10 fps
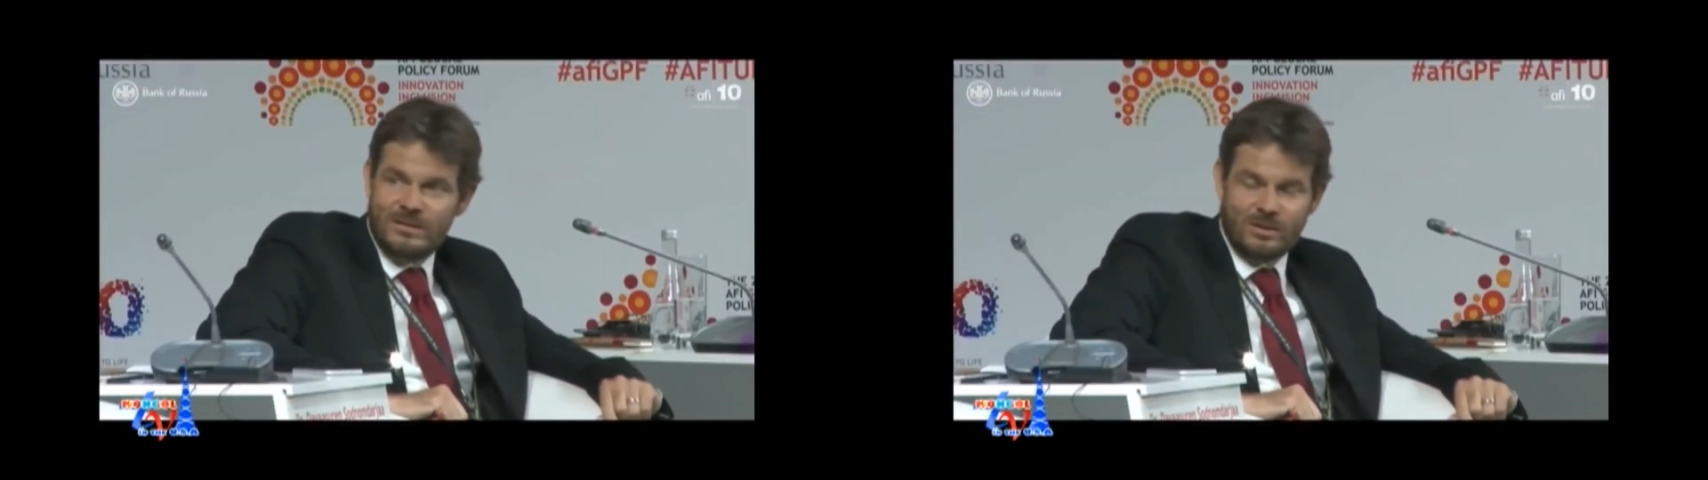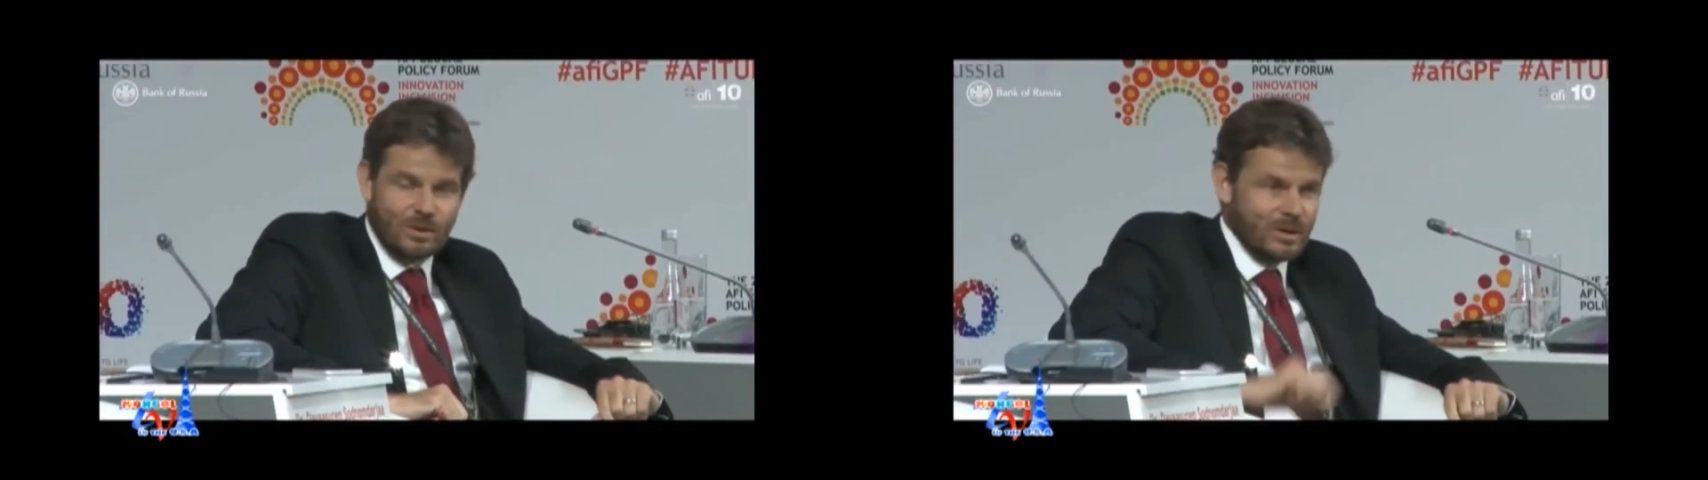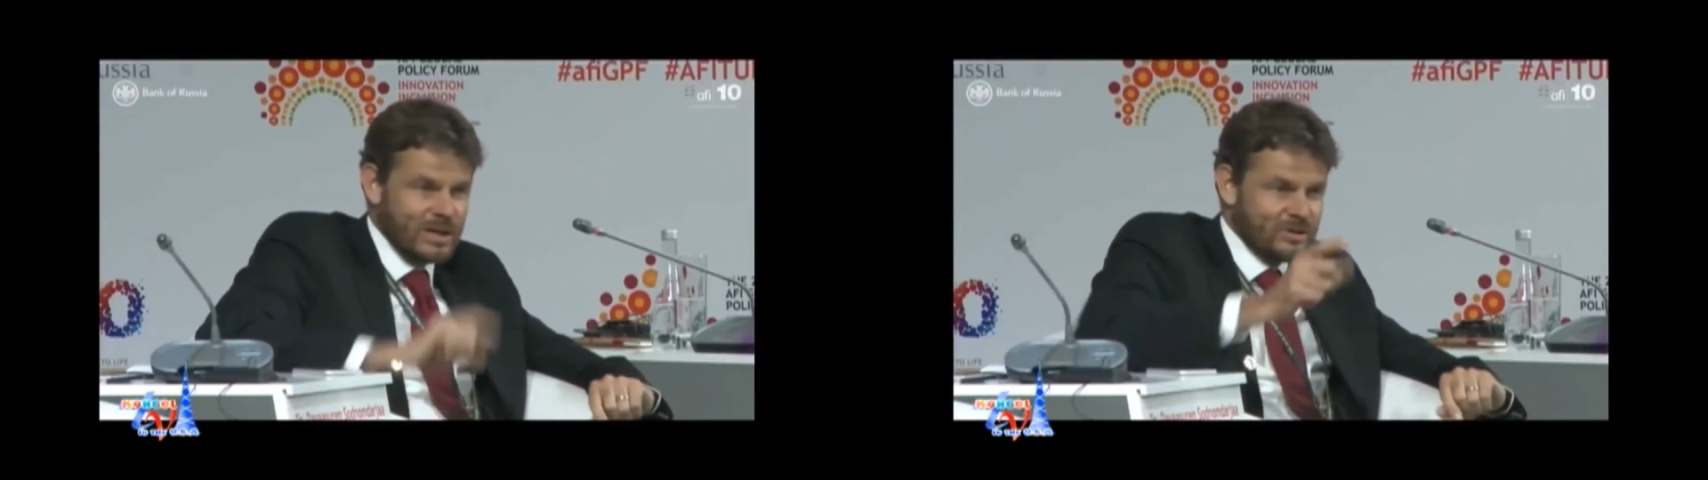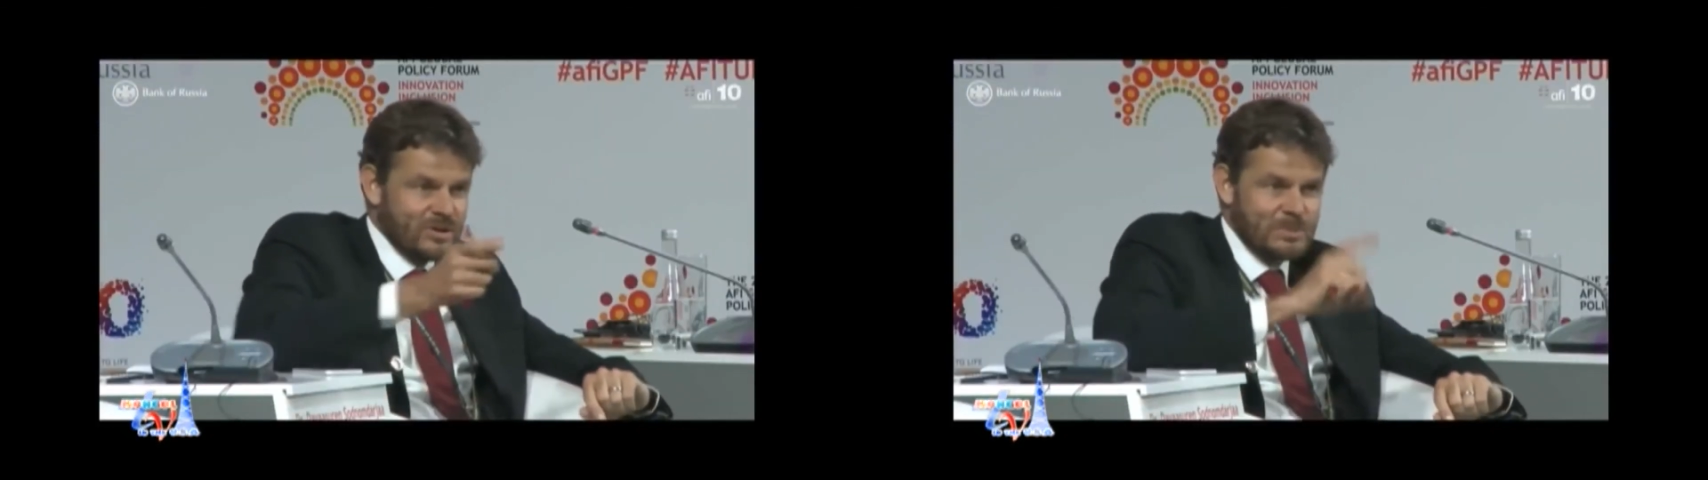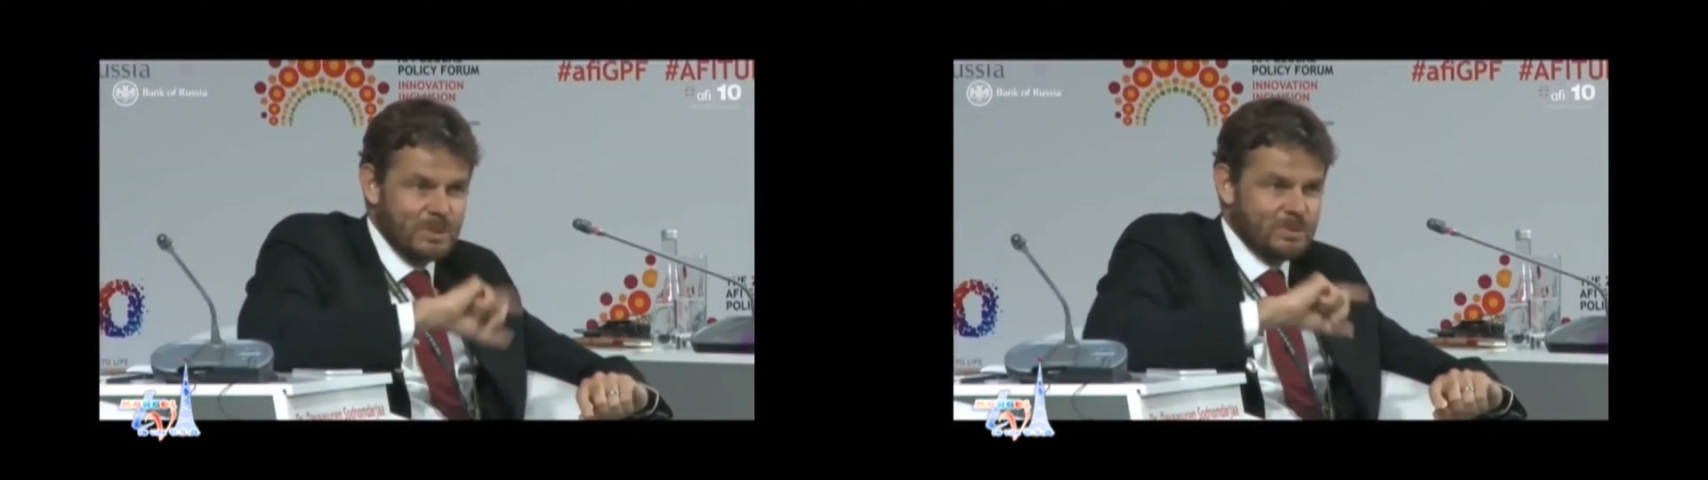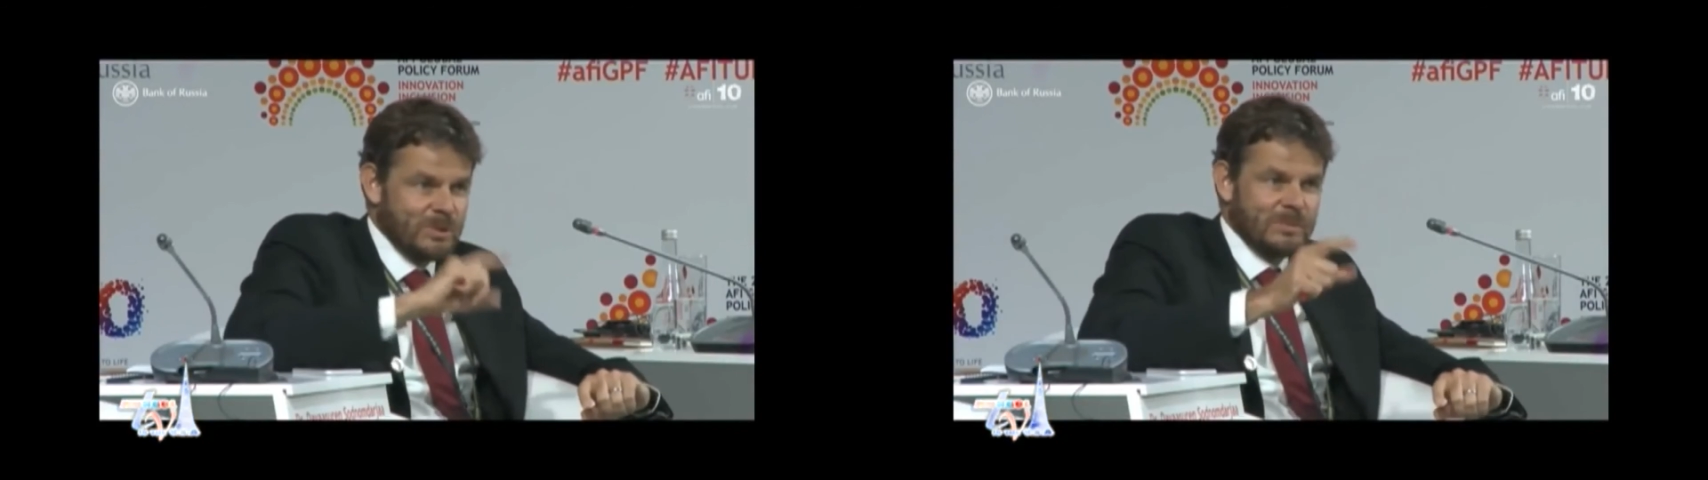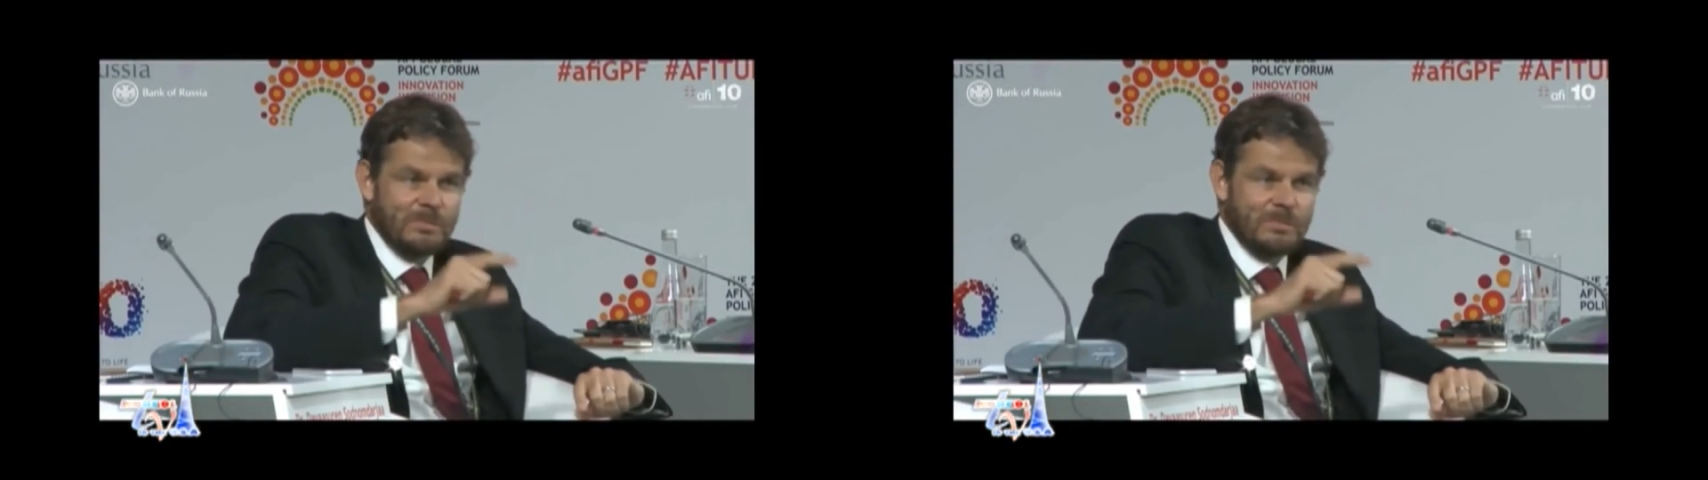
correlations between